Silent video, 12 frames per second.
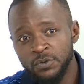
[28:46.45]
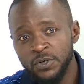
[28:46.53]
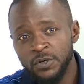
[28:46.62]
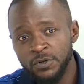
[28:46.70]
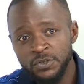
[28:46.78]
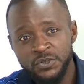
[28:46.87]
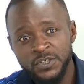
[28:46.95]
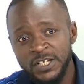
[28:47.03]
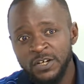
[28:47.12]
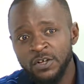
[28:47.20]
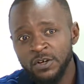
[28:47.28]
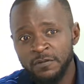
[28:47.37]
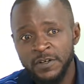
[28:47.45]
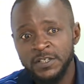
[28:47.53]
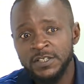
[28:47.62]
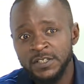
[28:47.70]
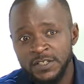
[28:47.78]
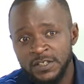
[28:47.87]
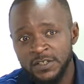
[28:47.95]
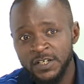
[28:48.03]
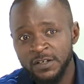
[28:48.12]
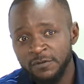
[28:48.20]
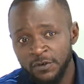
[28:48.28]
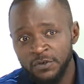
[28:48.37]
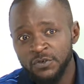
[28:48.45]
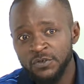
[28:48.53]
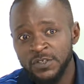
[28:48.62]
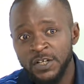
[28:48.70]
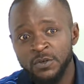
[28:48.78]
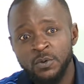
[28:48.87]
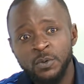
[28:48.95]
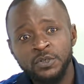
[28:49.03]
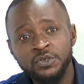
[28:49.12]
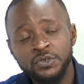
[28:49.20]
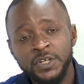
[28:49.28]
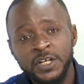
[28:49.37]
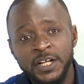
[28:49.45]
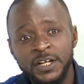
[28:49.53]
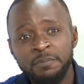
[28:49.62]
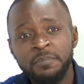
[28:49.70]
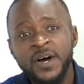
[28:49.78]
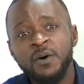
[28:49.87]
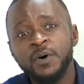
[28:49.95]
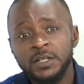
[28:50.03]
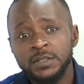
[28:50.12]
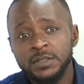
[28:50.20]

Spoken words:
you're going to need a lot of assistance, and if your youths are not well trained and empowered,